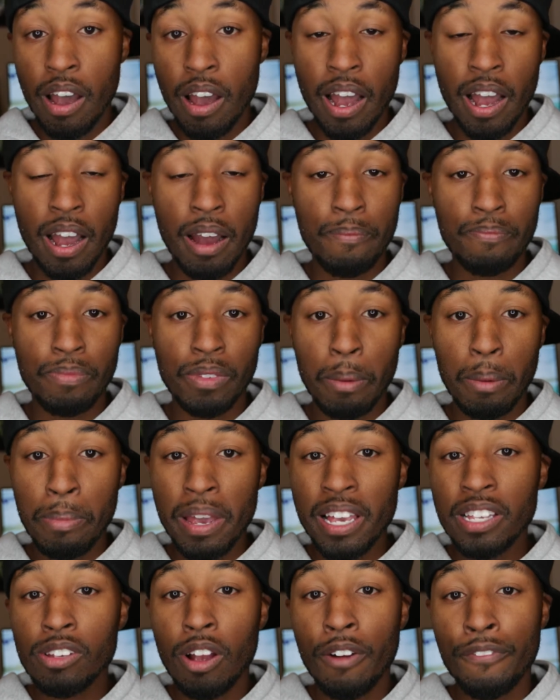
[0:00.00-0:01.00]
uh,
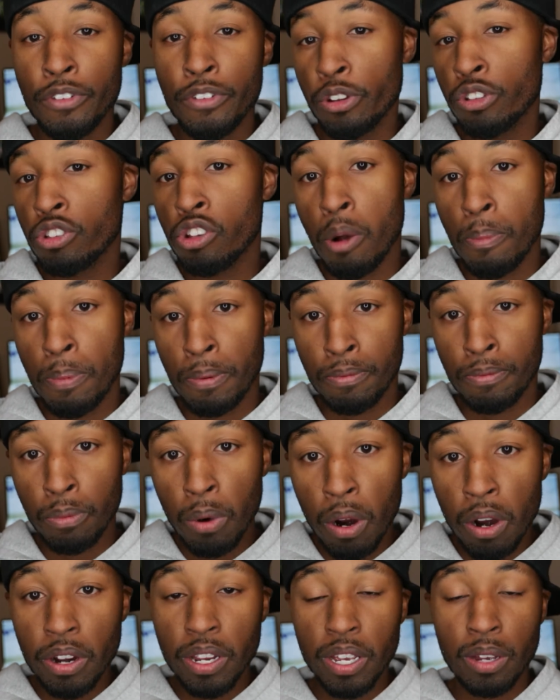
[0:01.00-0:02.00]
based off their scope of
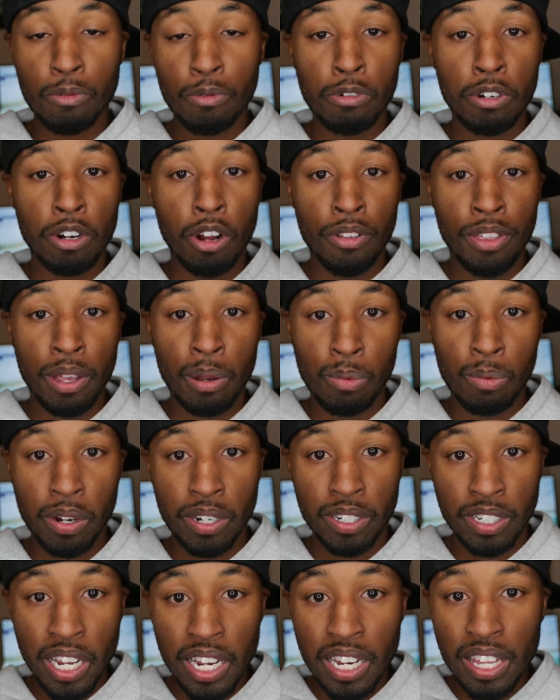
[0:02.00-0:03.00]
work and what all they
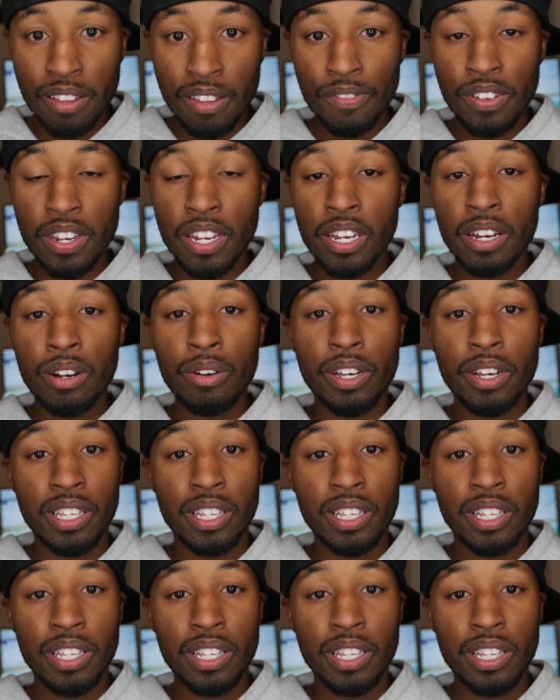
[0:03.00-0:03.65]
want done in the video,